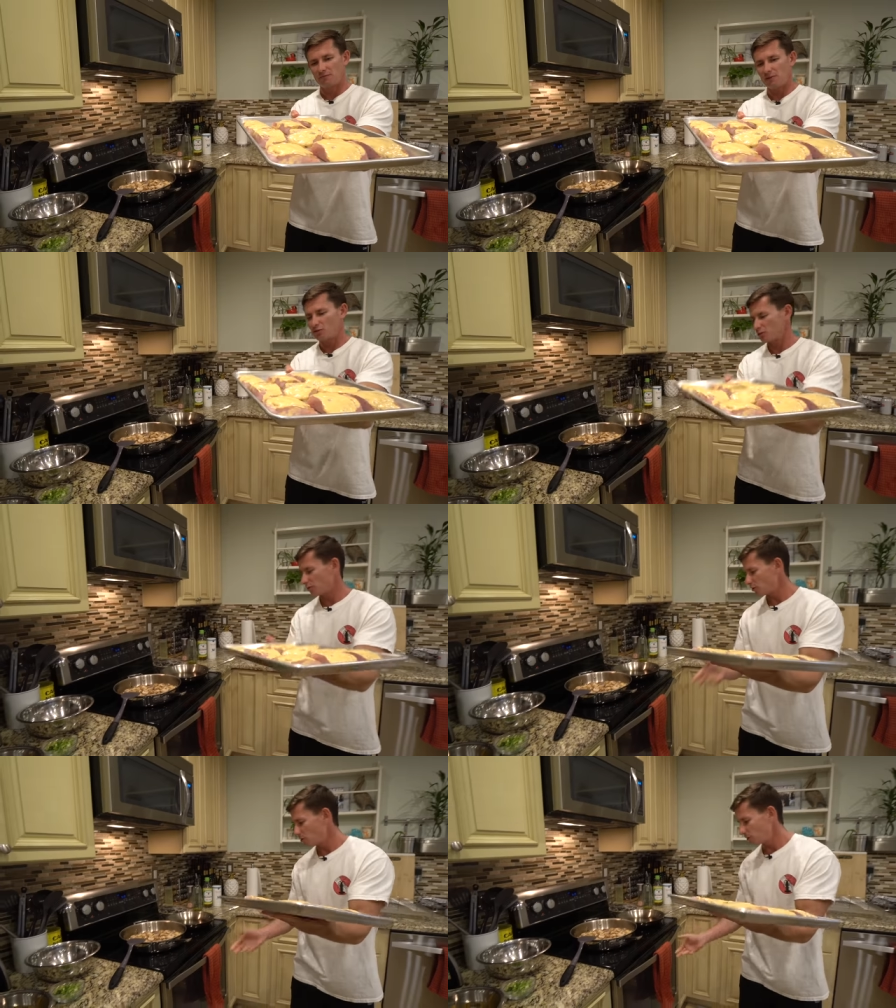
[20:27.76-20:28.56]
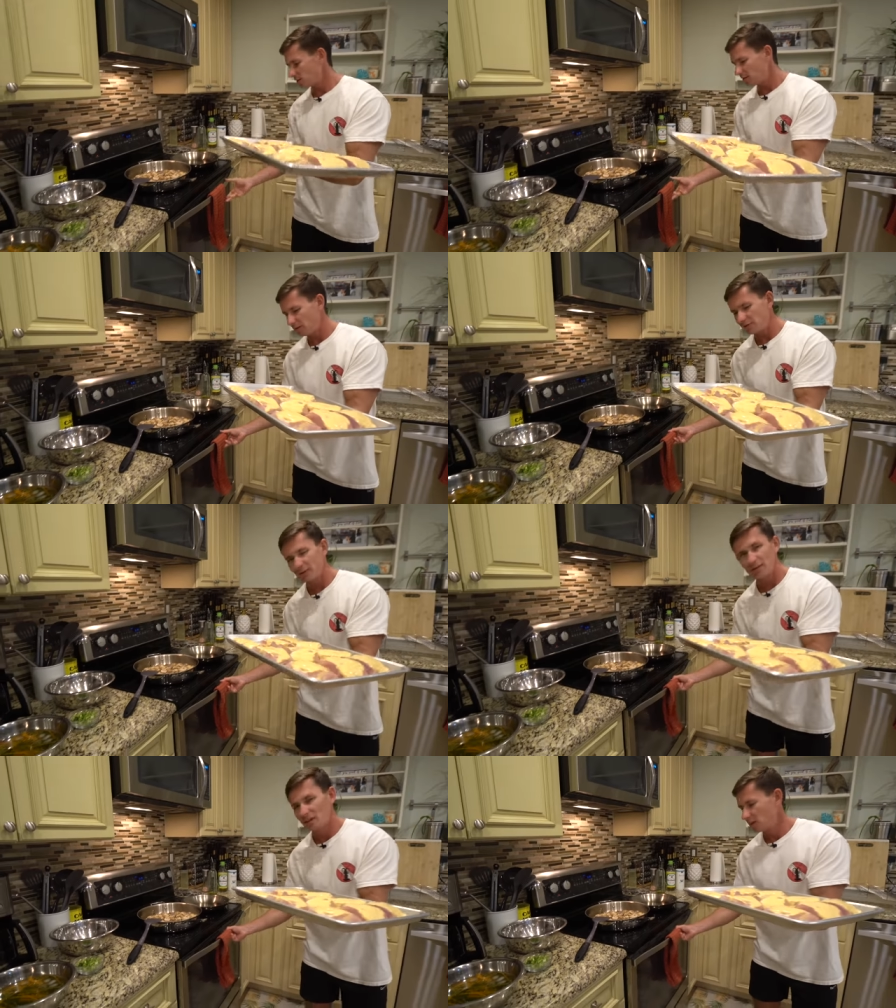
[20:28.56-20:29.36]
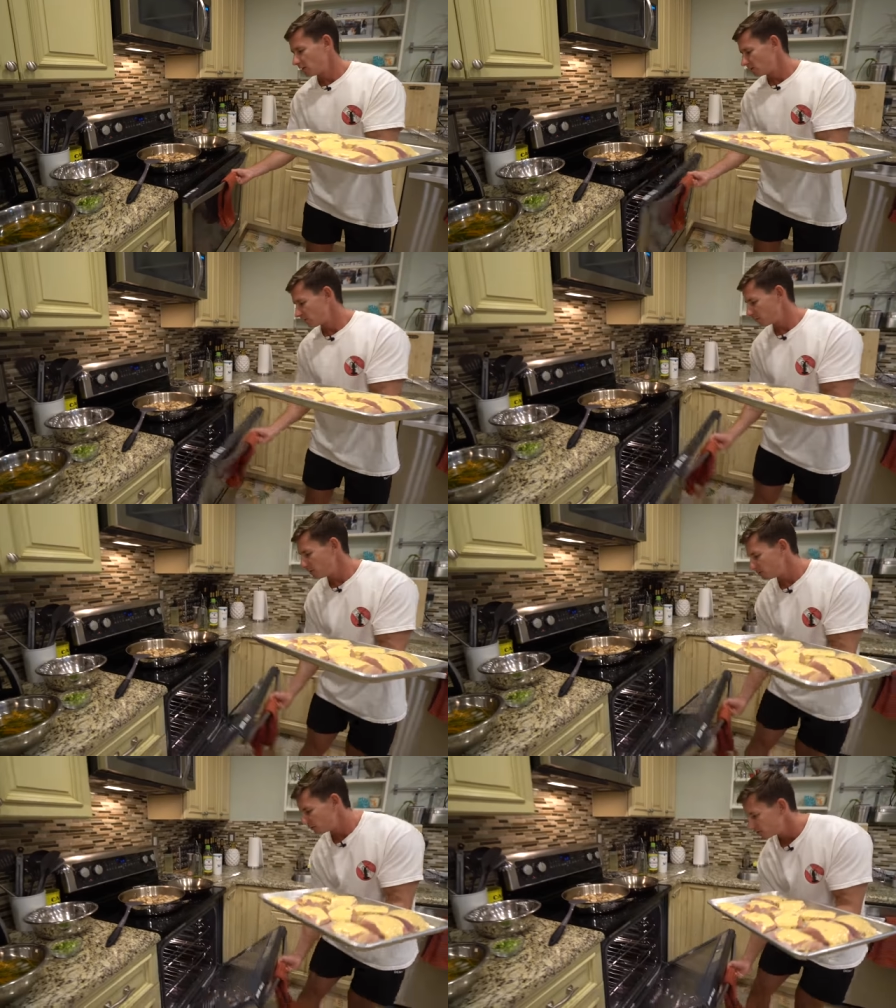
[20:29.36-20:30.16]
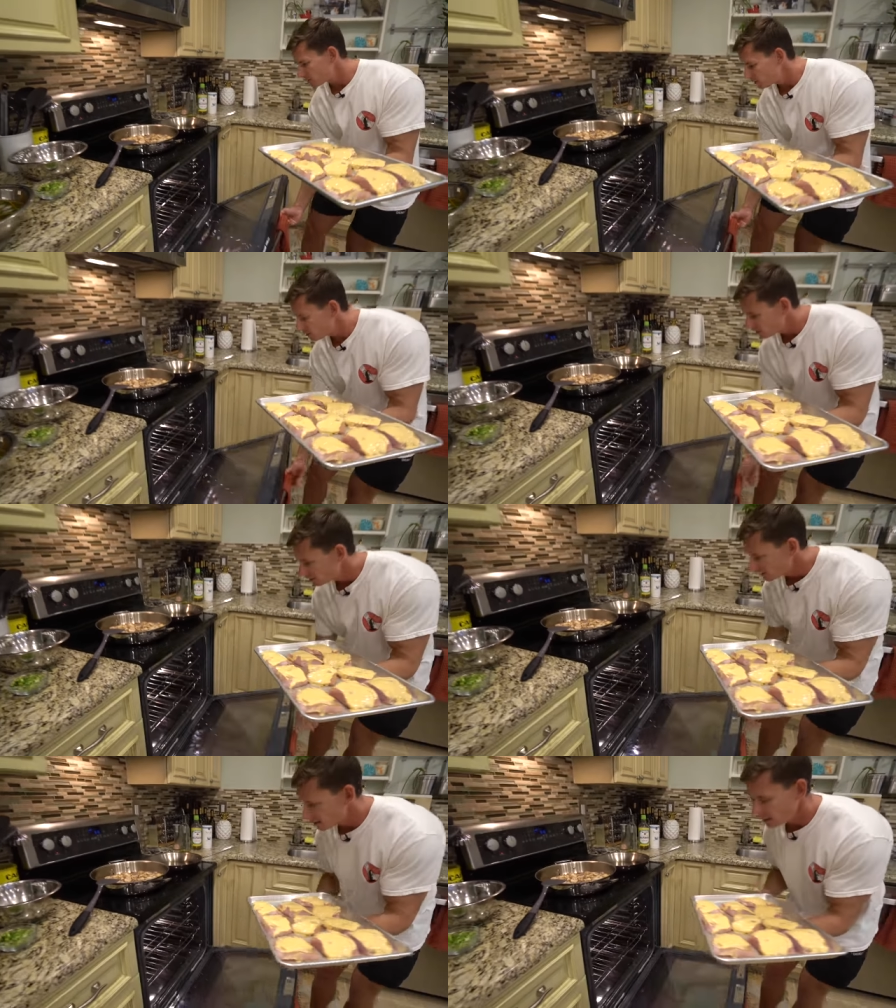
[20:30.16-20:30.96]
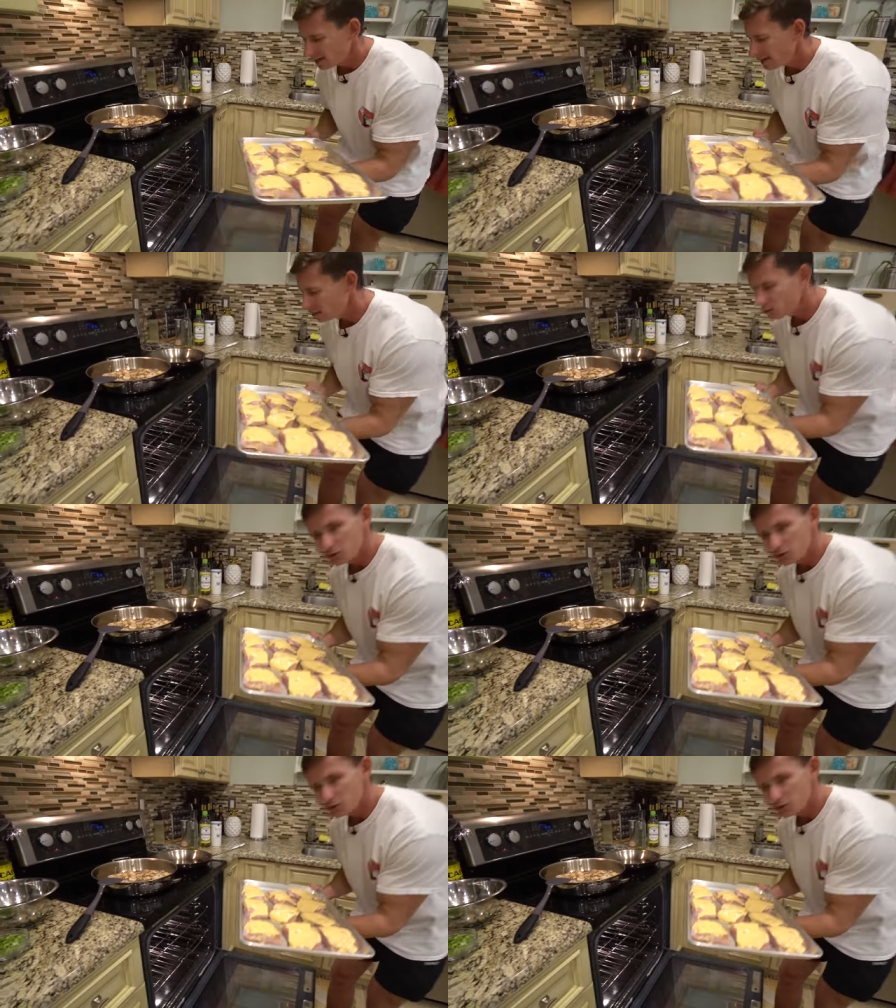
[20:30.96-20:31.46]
Fish going in the oven 350, and we'll